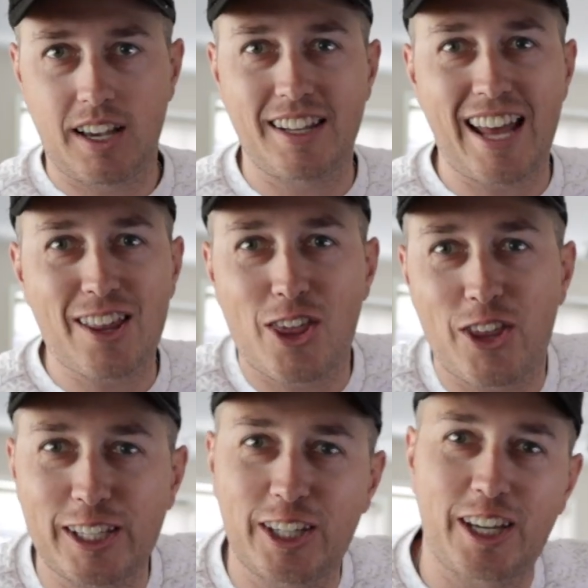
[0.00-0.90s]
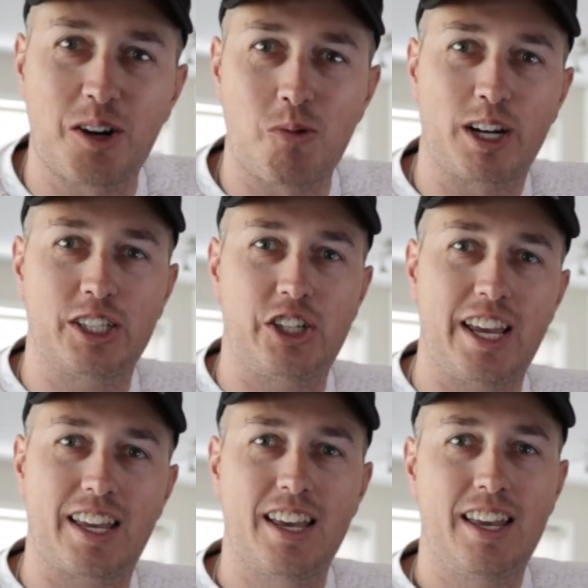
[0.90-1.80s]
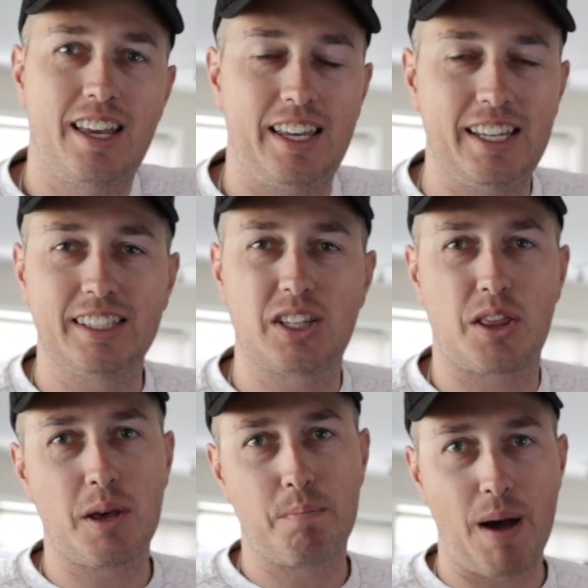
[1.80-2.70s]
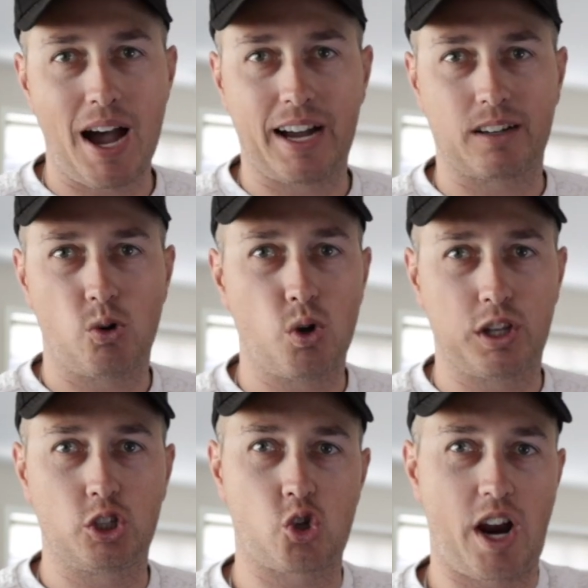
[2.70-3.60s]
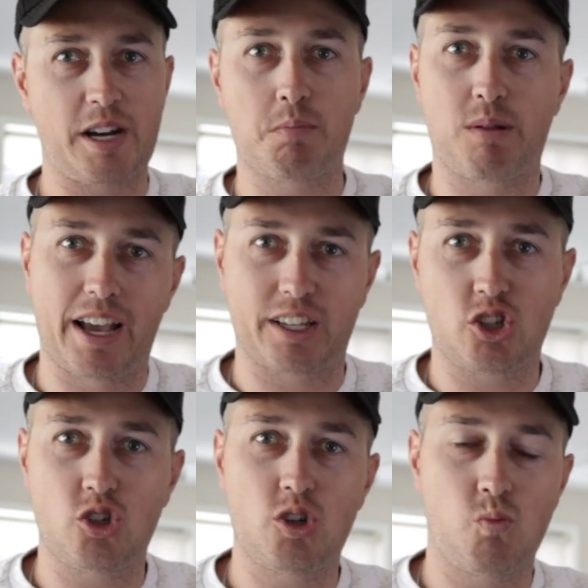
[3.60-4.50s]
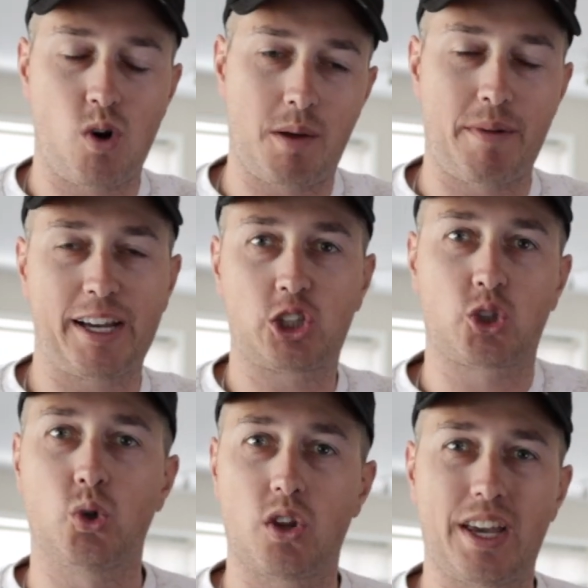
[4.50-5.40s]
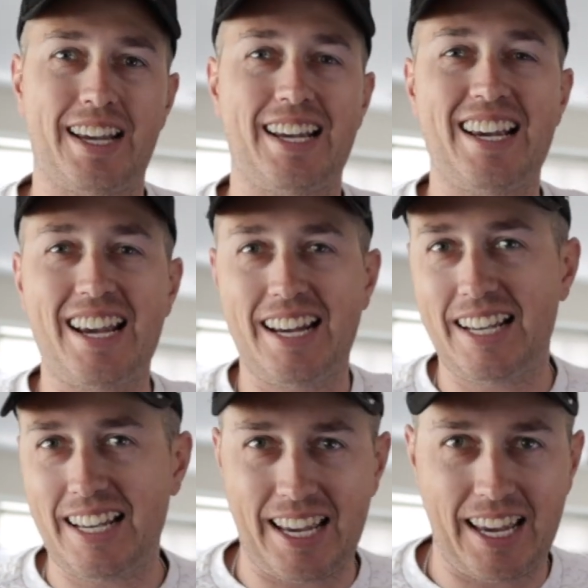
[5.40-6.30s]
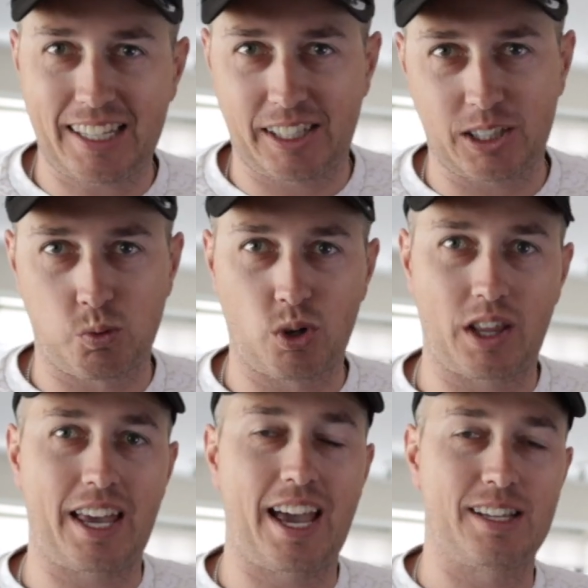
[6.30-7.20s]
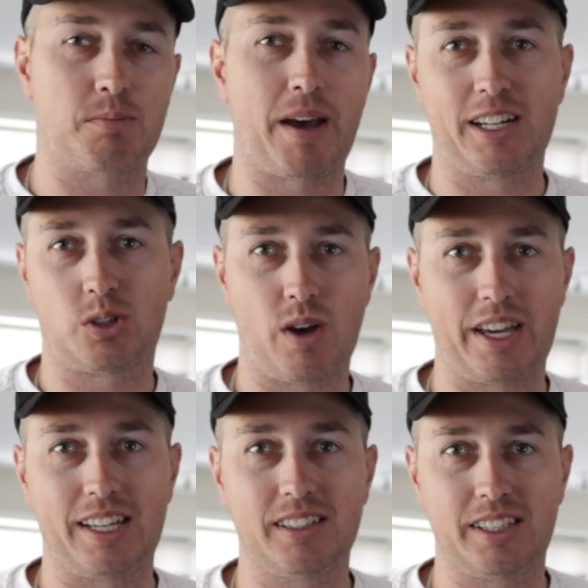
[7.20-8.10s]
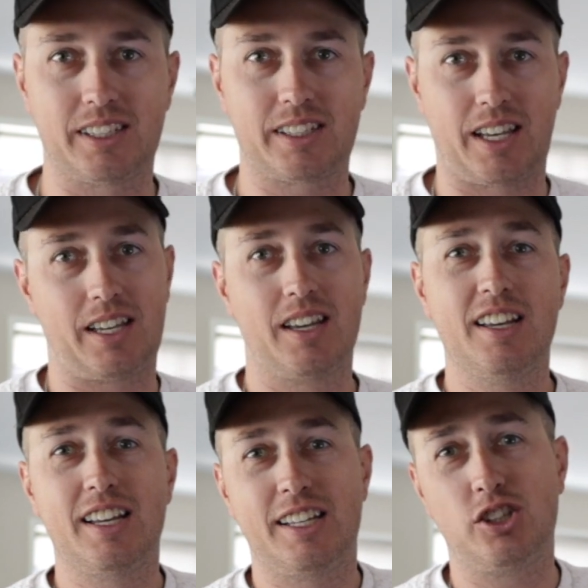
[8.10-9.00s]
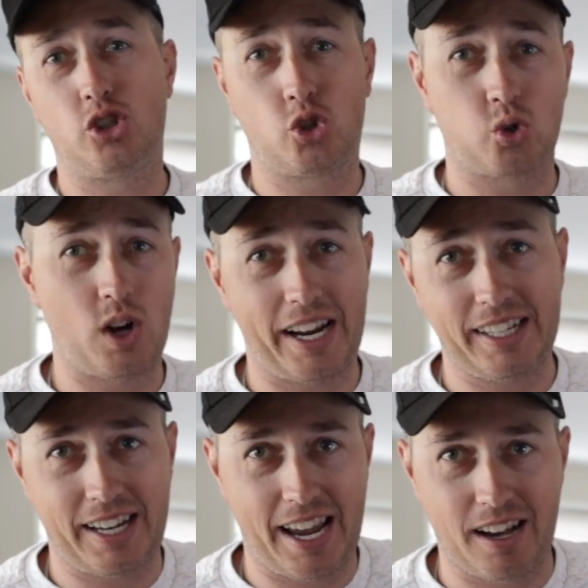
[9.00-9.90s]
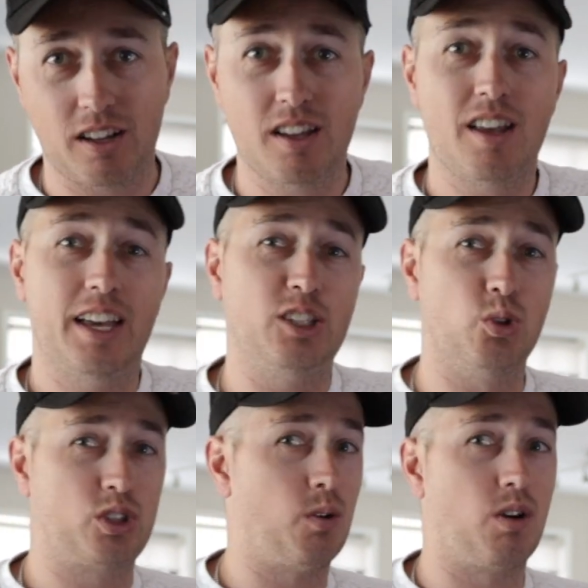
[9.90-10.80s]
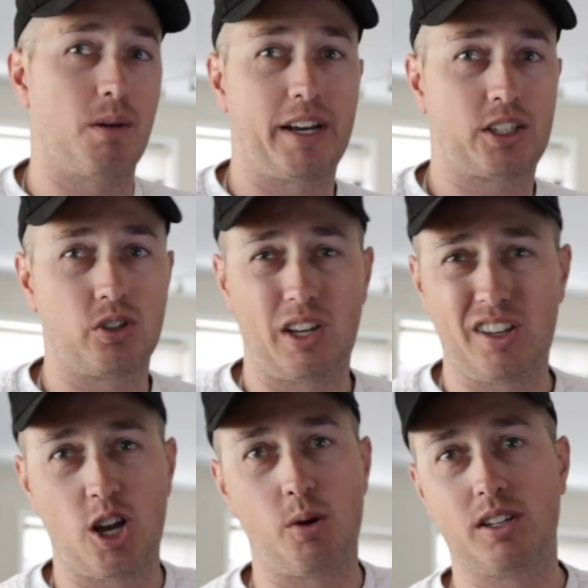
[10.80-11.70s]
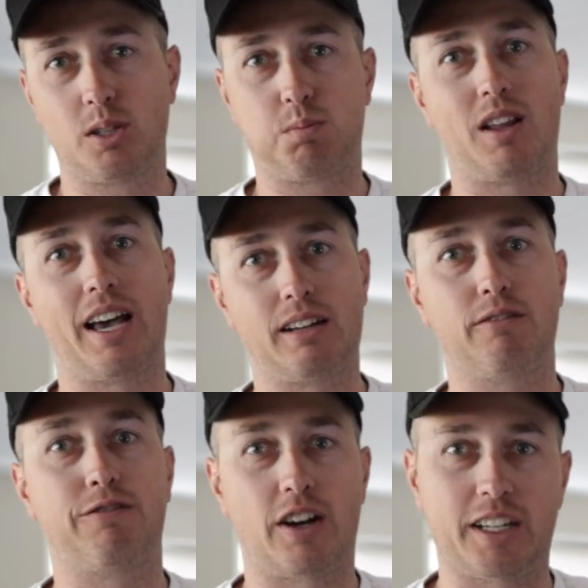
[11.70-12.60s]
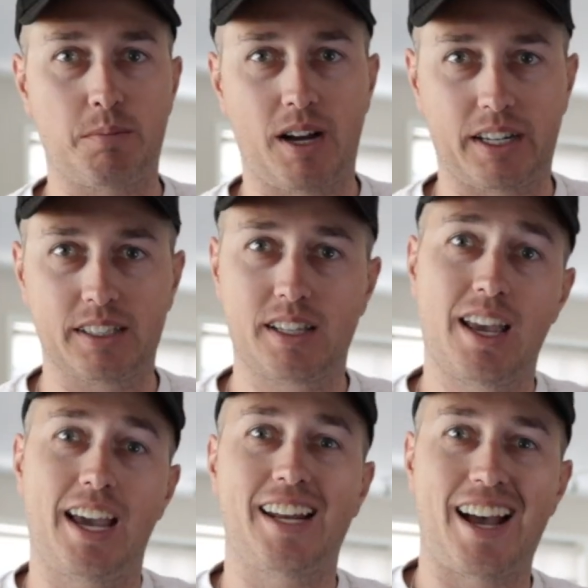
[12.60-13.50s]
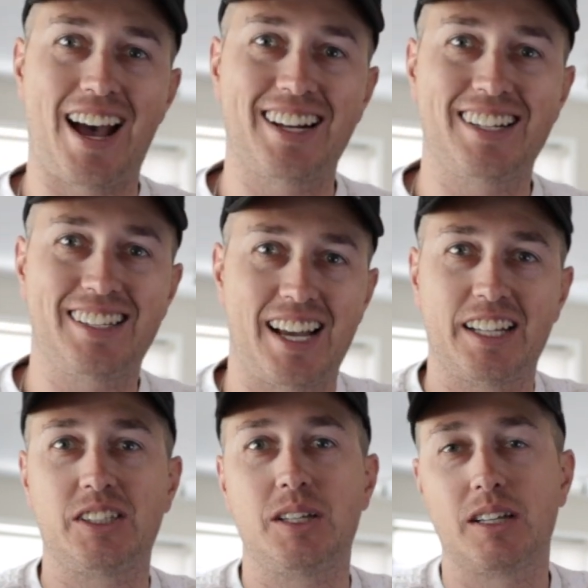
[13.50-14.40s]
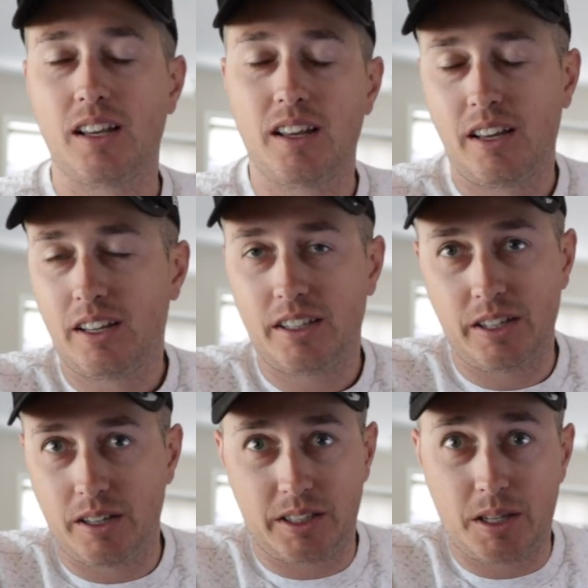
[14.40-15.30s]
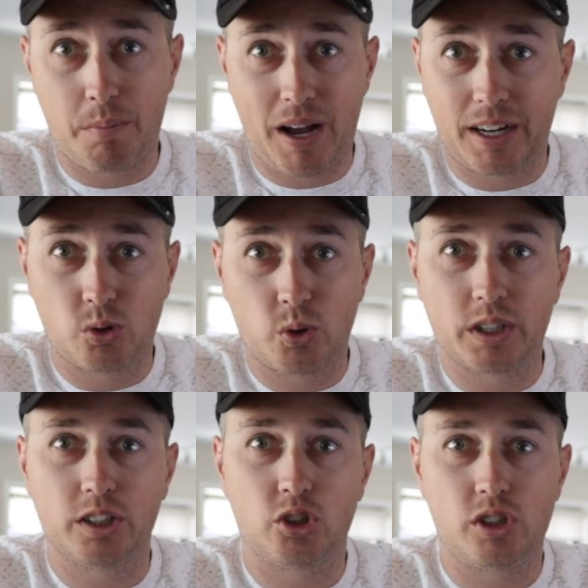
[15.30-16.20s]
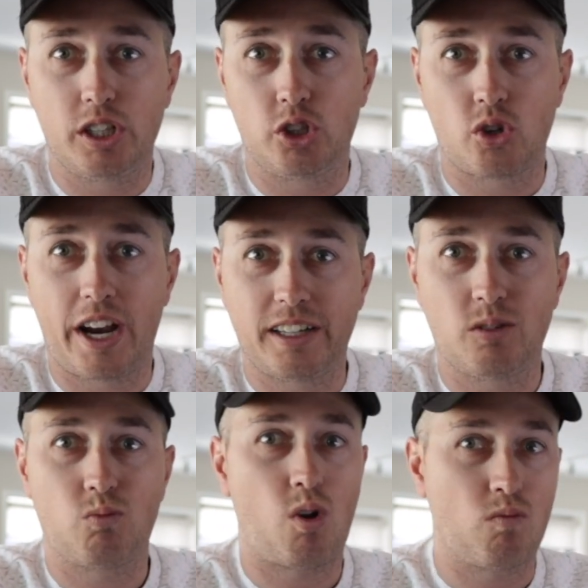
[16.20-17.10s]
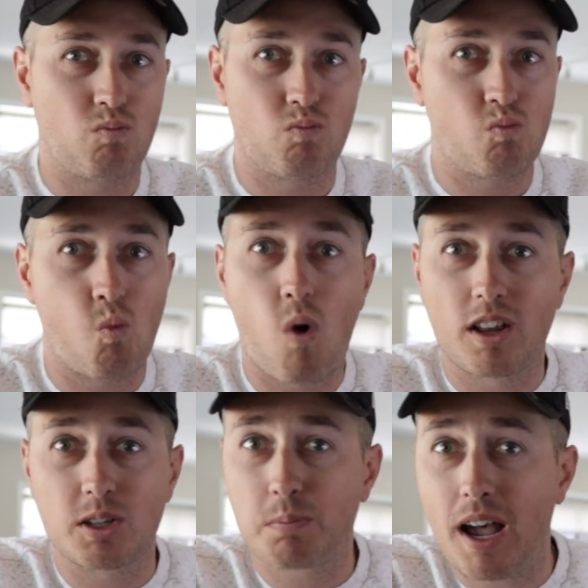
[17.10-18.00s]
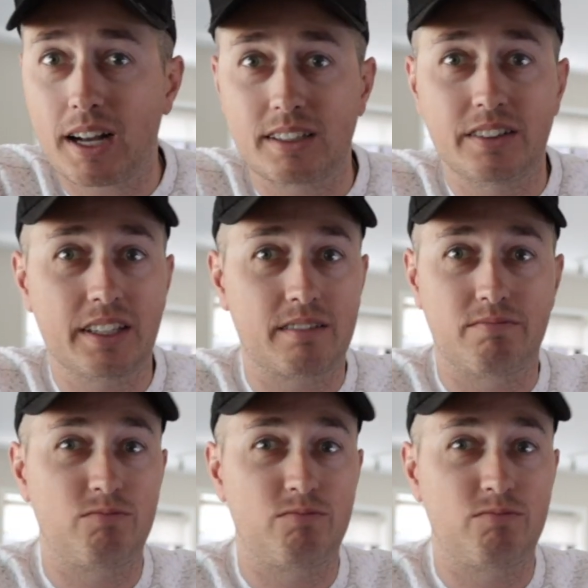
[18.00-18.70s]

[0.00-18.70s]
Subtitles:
Another thing you're going to want to check is the bung or the drain plug. You want to make sure that any excess water that has made its way into your ski is drained out. You also want to make sure that no one's playing funny buggers and undone your bung or your drain while it's parked in the